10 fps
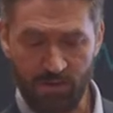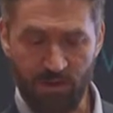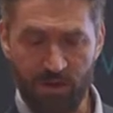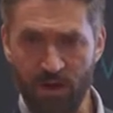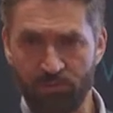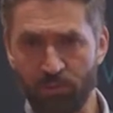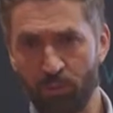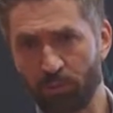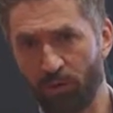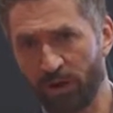They have a
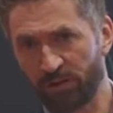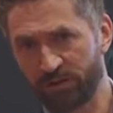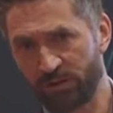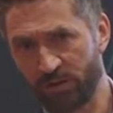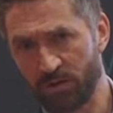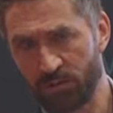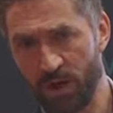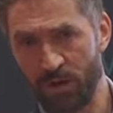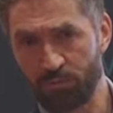proprietary, uh,